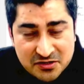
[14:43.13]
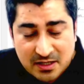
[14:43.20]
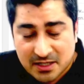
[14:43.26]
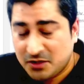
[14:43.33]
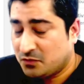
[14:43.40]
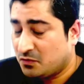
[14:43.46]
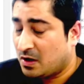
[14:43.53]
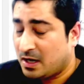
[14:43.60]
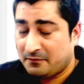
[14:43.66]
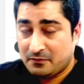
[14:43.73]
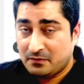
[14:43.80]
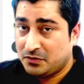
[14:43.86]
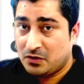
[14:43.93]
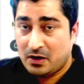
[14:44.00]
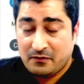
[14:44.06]

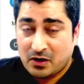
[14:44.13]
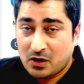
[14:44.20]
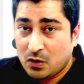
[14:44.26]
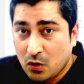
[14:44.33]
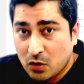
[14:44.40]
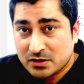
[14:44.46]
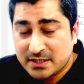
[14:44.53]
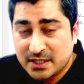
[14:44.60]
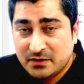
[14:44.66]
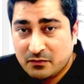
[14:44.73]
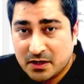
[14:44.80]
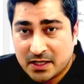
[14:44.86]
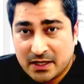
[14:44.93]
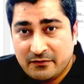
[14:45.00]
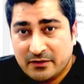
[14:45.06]
you have a close
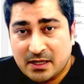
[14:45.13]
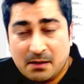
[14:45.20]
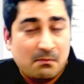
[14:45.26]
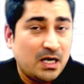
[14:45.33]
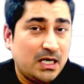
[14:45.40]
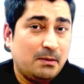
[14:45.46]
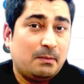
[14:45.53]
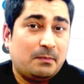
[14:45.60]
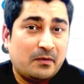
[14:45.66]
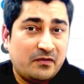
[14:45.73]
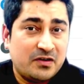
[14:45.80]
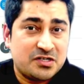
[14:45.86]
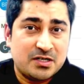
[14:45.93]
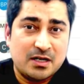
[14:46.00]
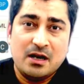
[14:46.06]
networking with a multiple
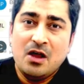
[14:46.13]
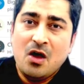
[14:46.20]
professional,